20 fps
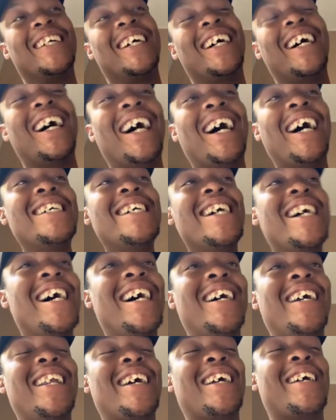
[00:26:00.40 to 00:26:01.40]

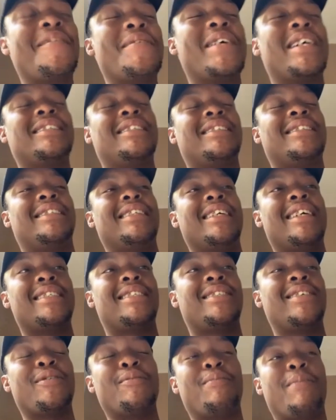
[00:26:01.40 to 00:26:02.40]
I
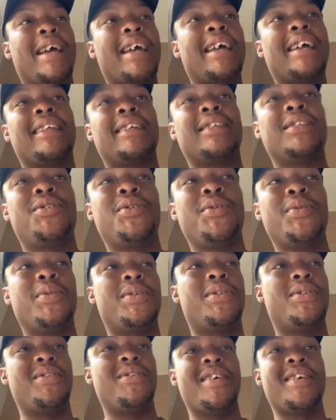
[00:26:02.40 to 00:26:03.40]
started playing, I think, two
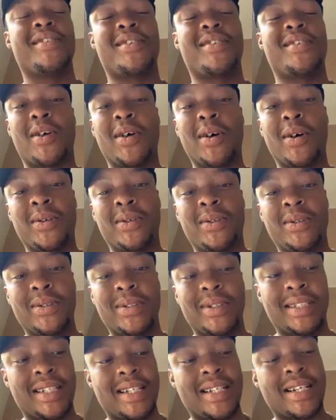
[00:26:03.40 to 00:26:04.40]
years ago
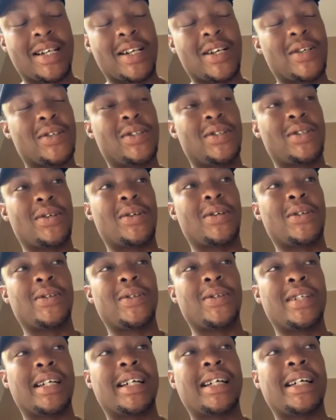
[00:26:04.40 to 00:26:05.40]
or
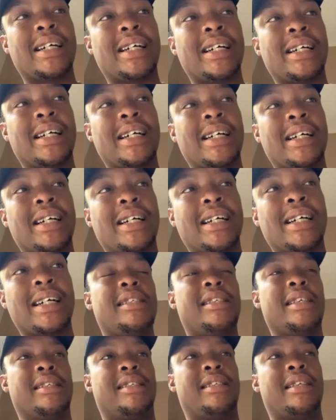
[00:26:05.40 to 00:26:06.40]
so.
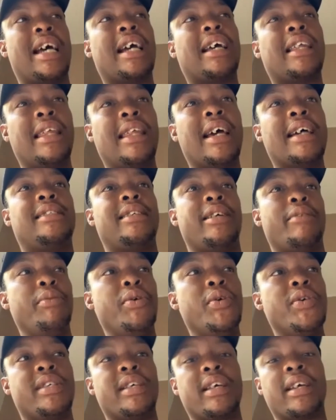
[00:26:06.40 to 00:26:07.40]
It's like that and
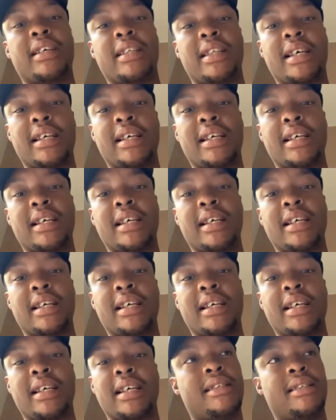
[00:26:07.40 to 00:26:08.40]
music. That's
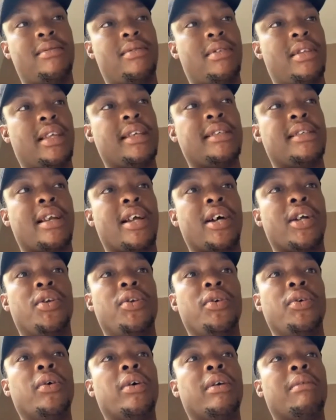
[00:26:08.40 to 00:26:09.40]
things that I
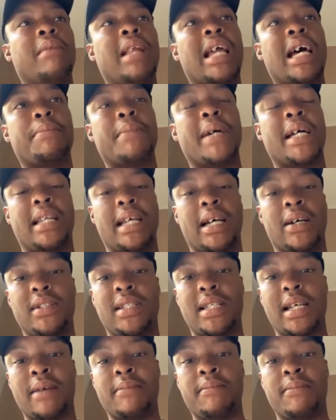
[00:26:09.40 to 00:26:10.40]
do in like my
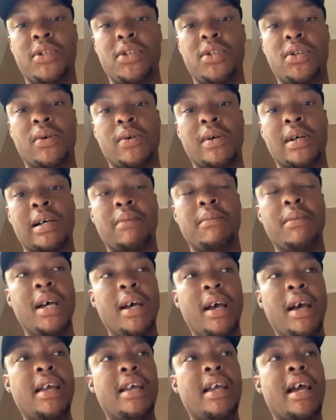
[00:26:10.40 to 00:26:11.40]
downtime. So
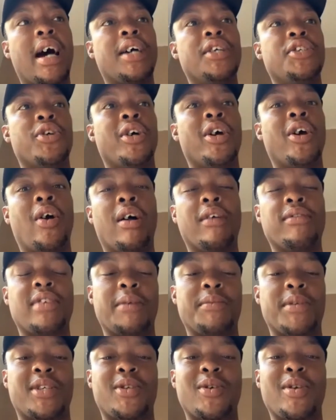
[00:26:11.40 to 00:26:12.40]
I enjoy golf. So I'm
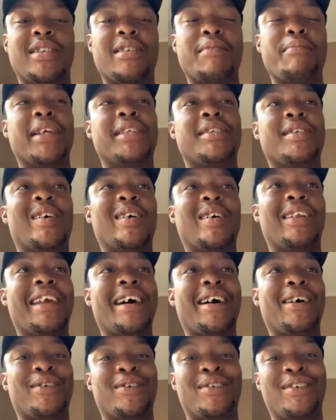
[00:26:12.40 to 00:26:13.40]
just on a sabbatical
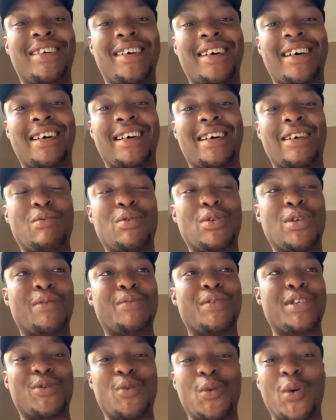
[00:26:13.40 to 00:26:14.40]
now. So I'm
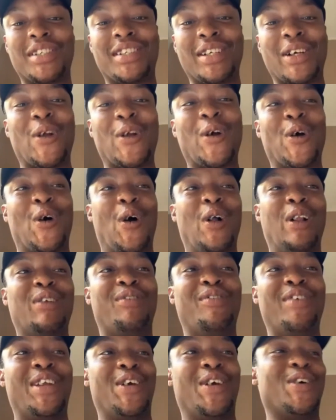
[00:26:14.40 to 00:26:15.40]
just watching a lot of golf
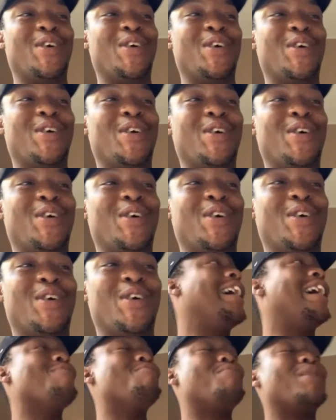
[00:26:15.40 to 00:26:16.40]
videos.
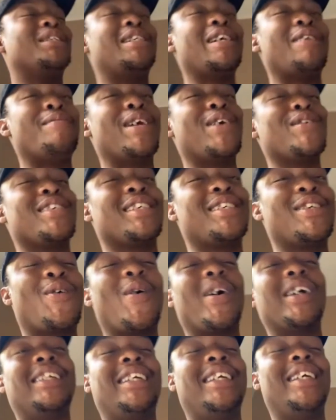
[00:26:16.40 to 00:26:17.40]
But yeah, I mean, I was actually
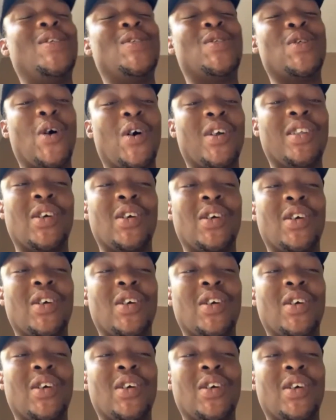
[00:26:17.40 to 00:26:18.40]
quite keen to go on the course
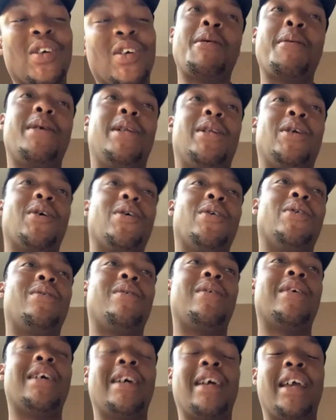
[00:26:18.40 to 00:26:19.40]
today. So maybe I'll
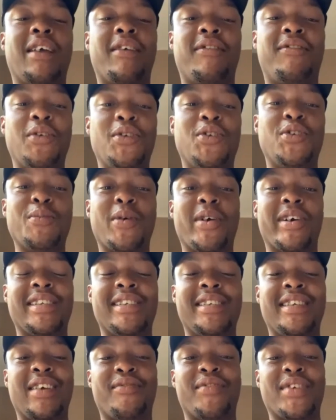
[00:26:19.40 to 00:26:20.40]
go hit a few tomorrow and
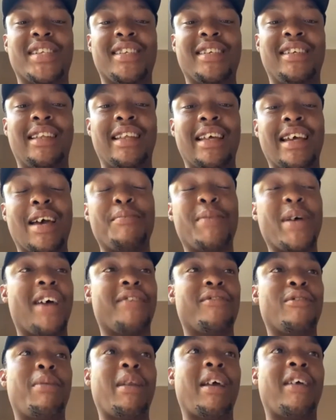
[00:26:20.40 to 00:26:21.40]
see if it's still there. But I
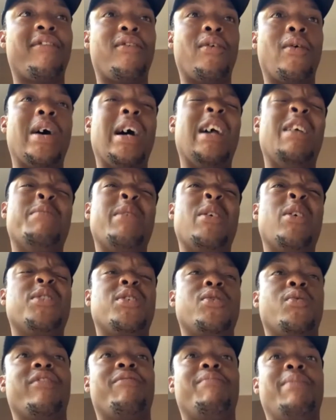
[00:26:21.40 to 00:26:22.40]
haven't played for a while. But
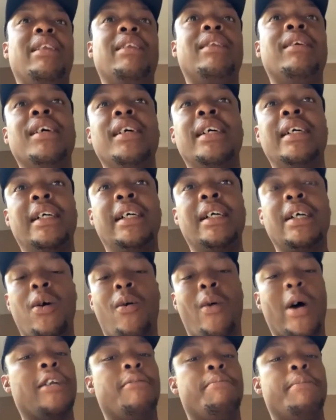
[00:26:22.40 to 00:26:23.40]
also we've been
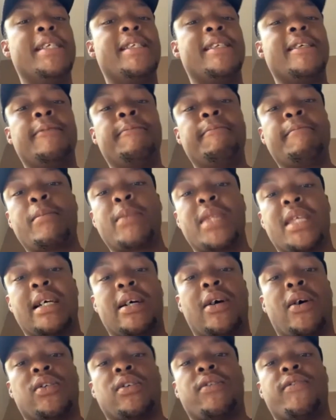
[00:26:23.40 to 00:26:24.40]
quite busy
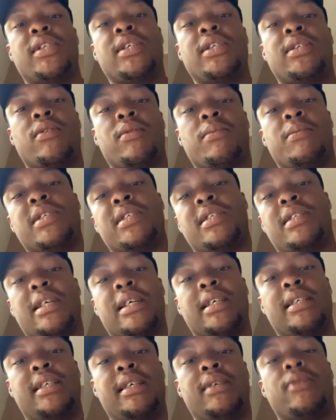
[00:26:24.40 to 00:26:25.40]
because obviously it's almost
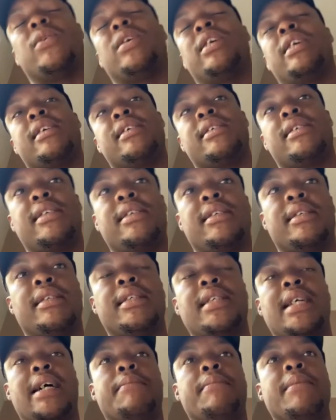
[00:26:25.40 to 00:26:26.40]
it is season
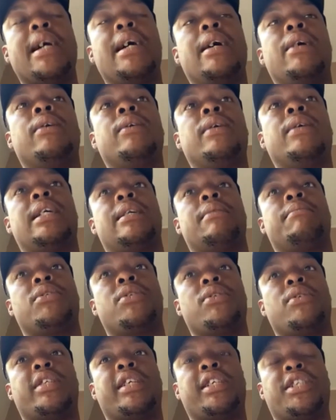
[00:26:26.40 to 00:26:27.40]
time now.
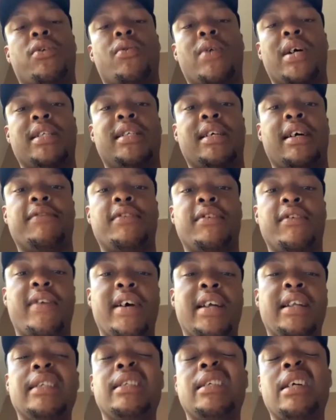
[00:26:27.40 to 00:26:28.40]
So it's actually quite tough to
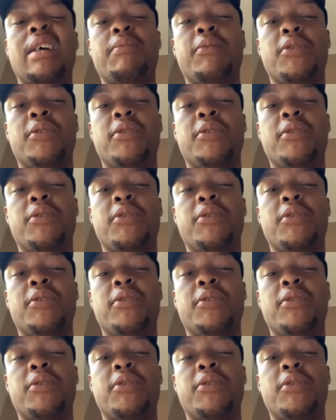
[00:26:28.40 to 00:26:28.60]
find the time.